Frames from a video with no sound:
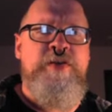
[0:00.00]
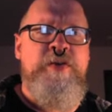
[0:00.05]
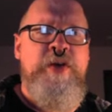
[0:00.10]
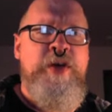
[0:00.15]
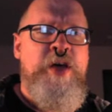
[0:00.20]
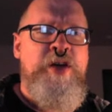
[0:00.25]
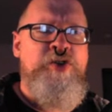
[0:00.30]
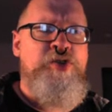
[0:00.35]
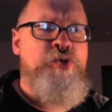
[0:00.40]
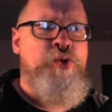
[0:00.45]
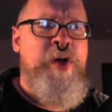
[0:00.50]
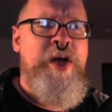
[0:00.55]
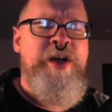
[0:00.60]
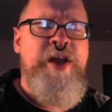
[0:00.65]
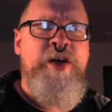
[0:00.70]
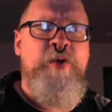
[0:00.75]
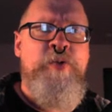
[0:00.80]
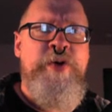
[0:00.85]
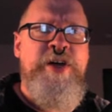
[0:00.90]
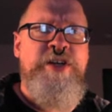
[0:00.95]
and
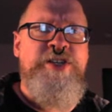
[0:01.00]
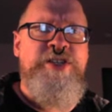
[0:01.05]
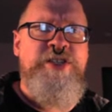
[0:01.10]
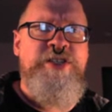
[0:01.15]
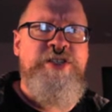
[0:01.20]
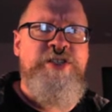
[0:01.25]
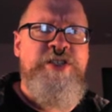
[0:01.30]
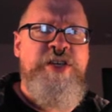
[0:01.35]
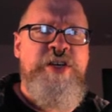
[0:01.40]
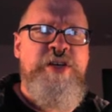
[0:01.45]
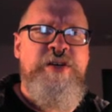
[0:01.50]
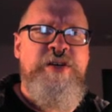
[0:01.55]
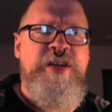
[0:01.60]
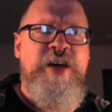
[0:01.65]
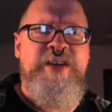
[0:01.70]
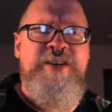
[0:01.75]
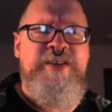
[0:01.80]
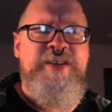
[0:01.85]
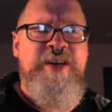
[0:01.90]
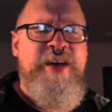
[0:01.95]
training wages and da
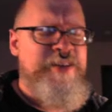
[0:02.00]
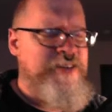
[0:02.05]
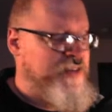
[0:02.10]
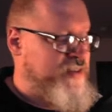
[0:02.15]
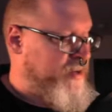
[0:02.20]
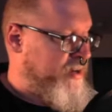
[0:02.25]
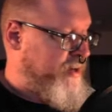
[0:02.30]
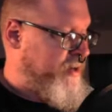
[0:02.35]
da da da da.